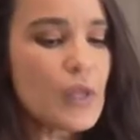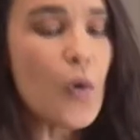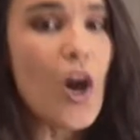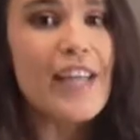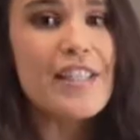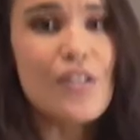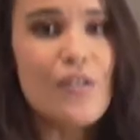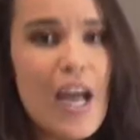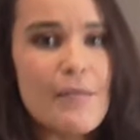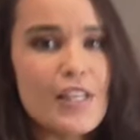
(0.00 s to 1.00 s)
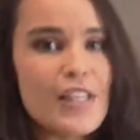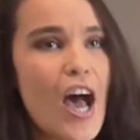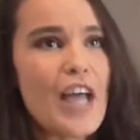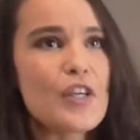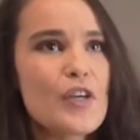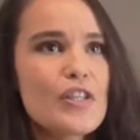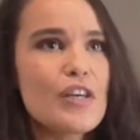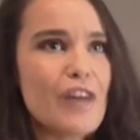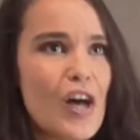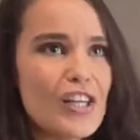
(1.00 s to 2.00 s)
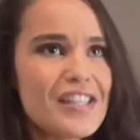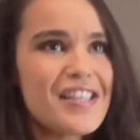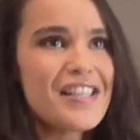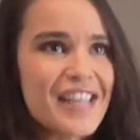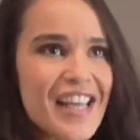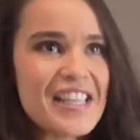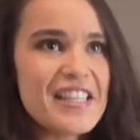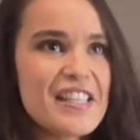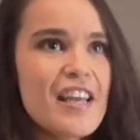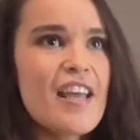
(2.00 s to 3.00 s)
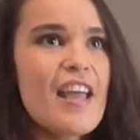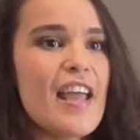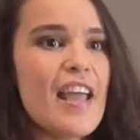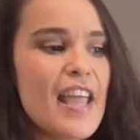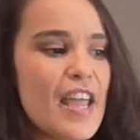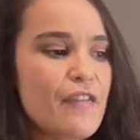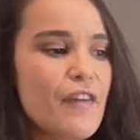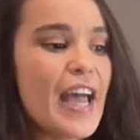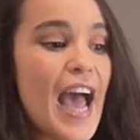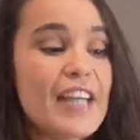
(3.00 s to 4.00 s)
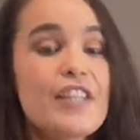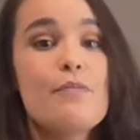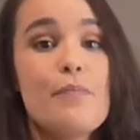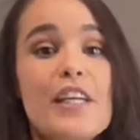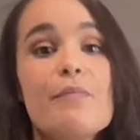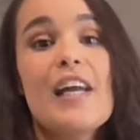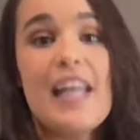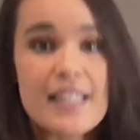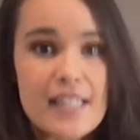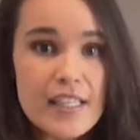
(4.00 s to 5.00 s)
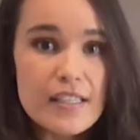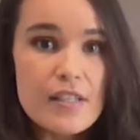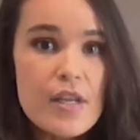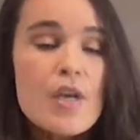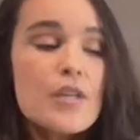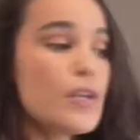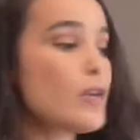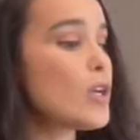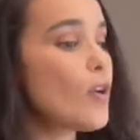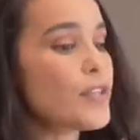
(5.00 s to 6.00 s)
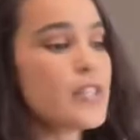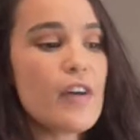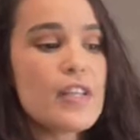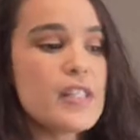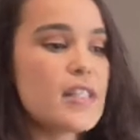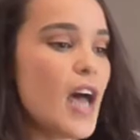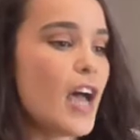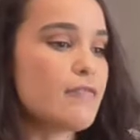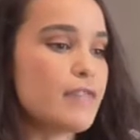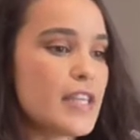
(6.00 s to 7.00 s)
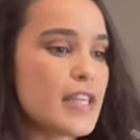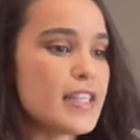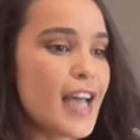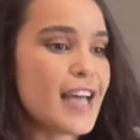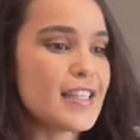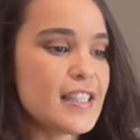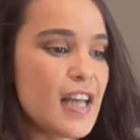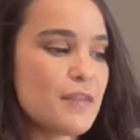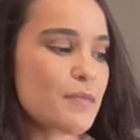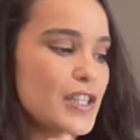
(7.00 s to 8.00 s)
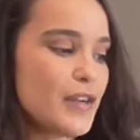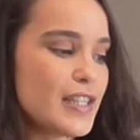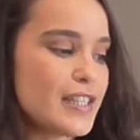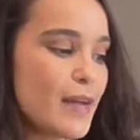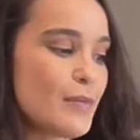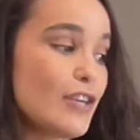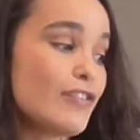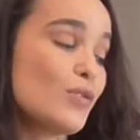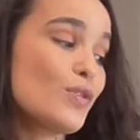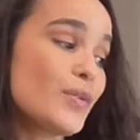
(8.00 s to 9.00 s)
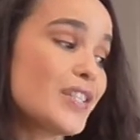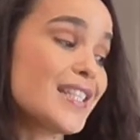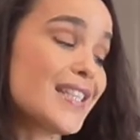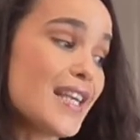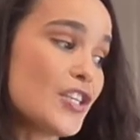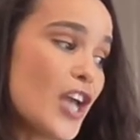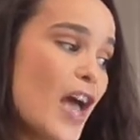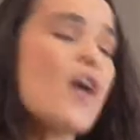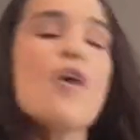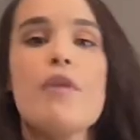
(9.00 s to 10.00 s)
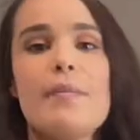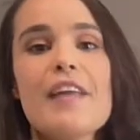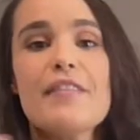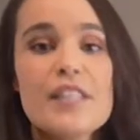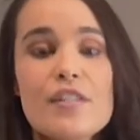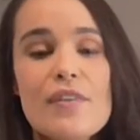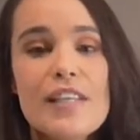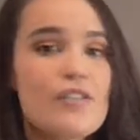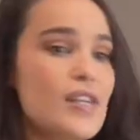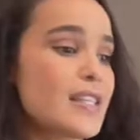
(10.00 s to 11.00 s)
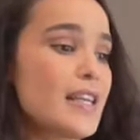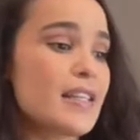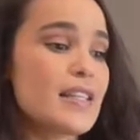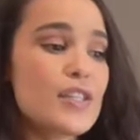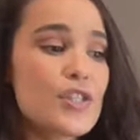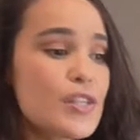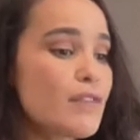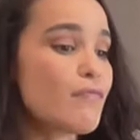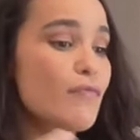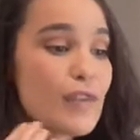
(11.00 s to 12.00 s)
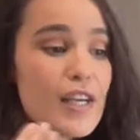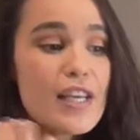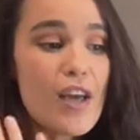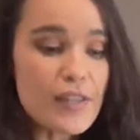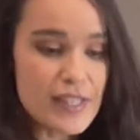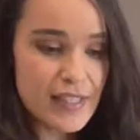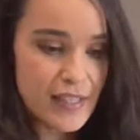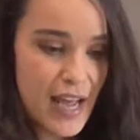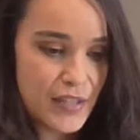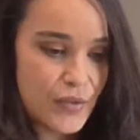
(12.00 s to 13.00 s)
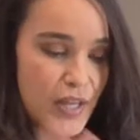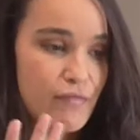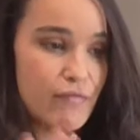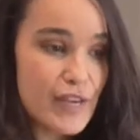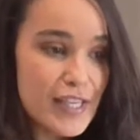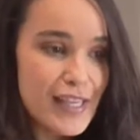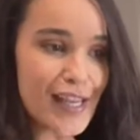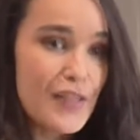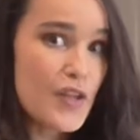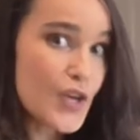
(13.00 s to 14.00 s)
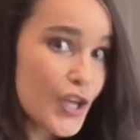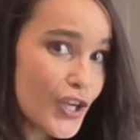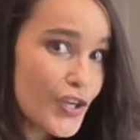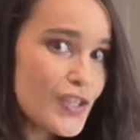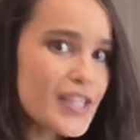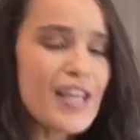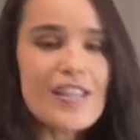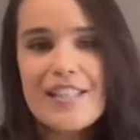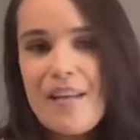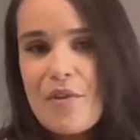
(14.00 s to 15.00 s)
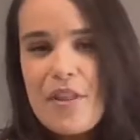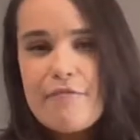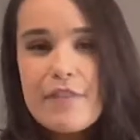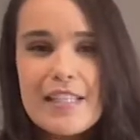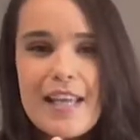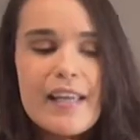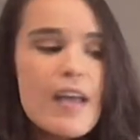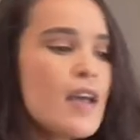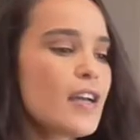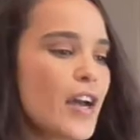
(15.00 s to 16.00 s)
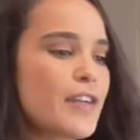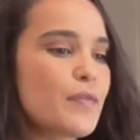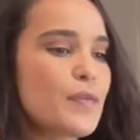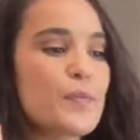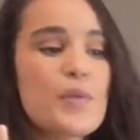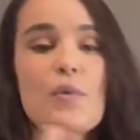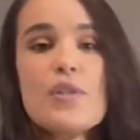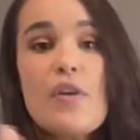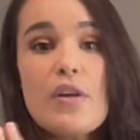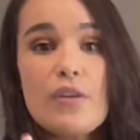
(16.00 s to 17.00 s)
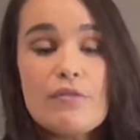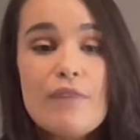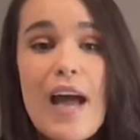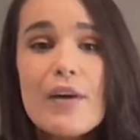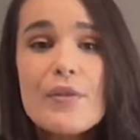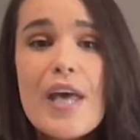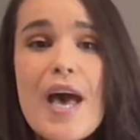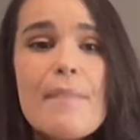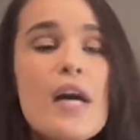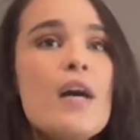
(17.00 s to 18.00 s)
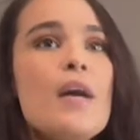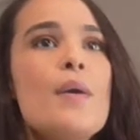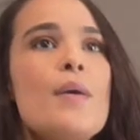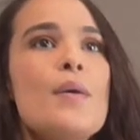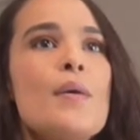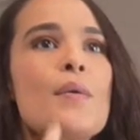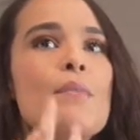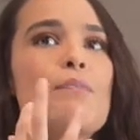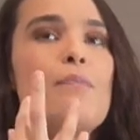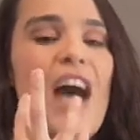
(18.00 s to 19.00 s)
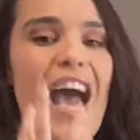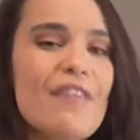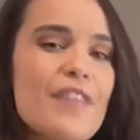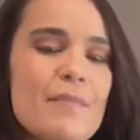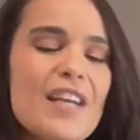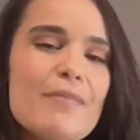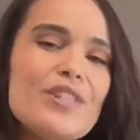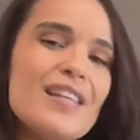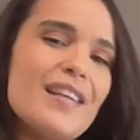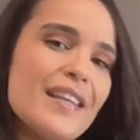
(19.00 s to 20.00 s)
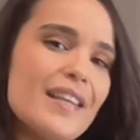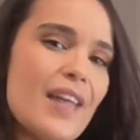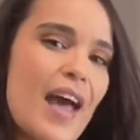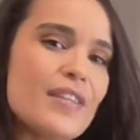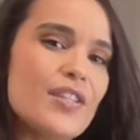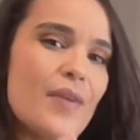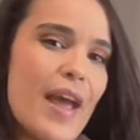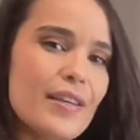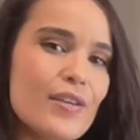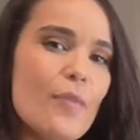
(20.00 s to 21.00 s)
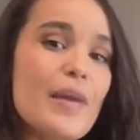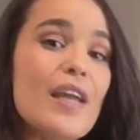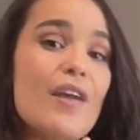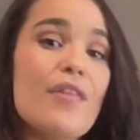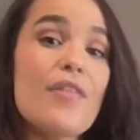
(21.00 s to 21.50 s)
what I describe as, I couldn't have answered this if I hadn't have been in my lessons. So there are lots of answers that I read as an examiner and also as a teacher where I'm like, this is really interesting. This student really understands what they're reading in the news, they understand what they're reading kind of with what's going on around them, but have they been able to link that to economic